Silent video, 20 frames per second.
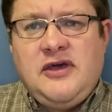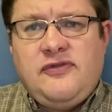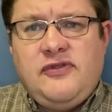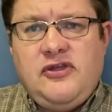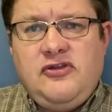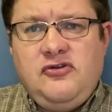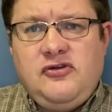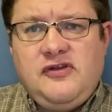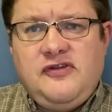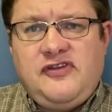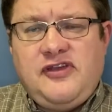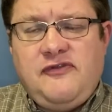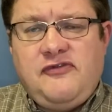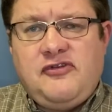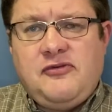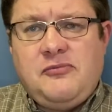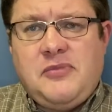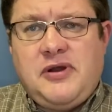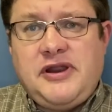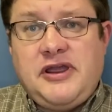that you can save
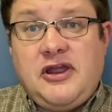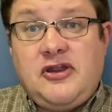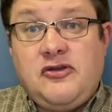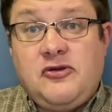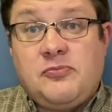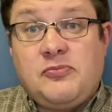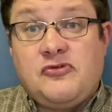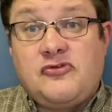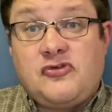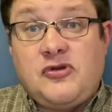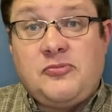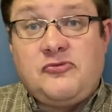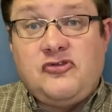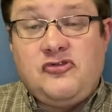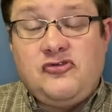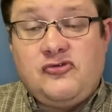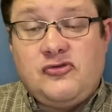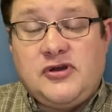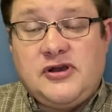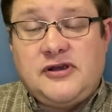some money on your prescription
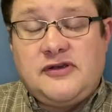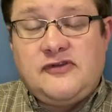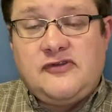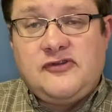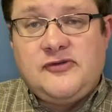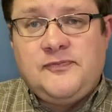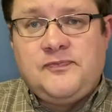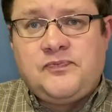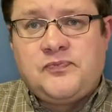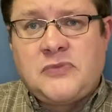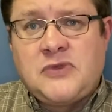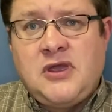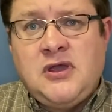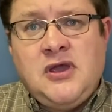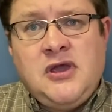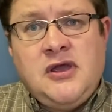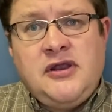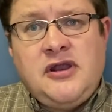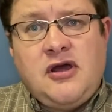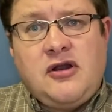drugs.
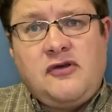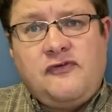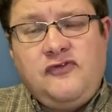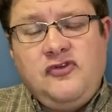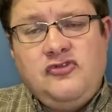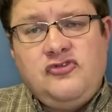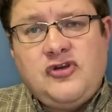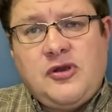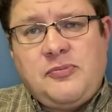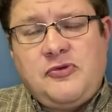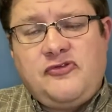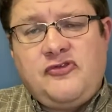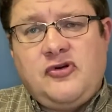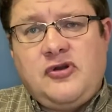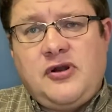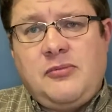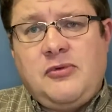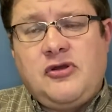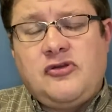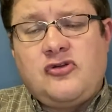Now in a future episode,
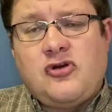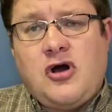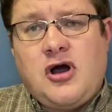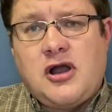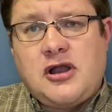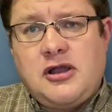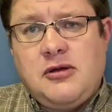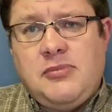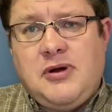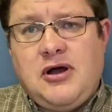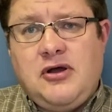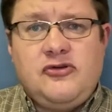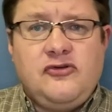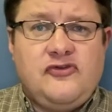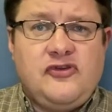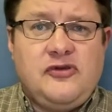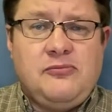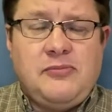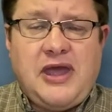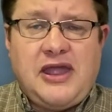I'm going to talk about
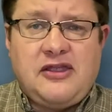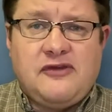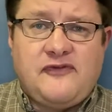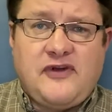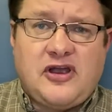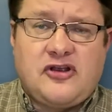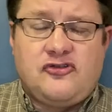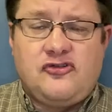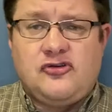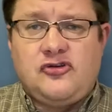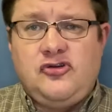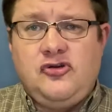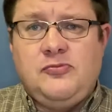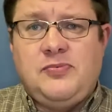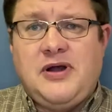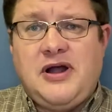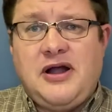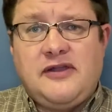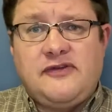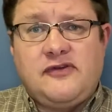using manufacturer
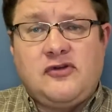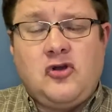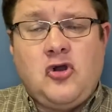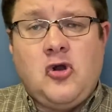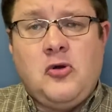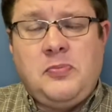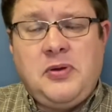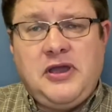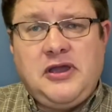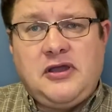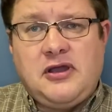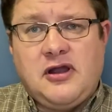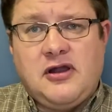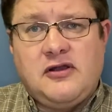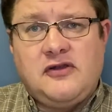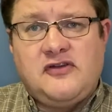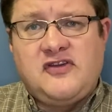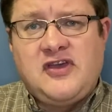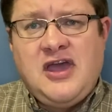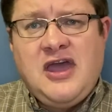coupons and copay
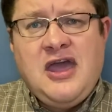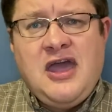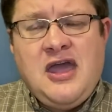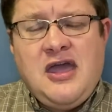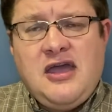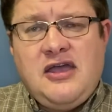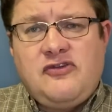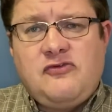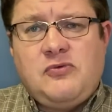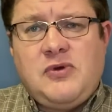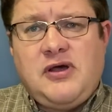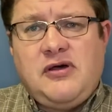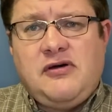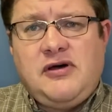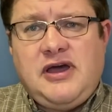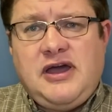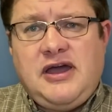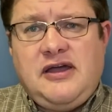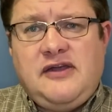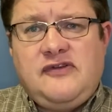cards, as well
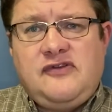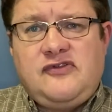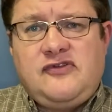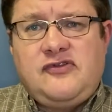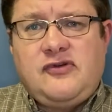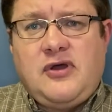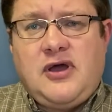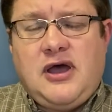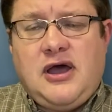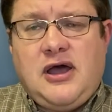as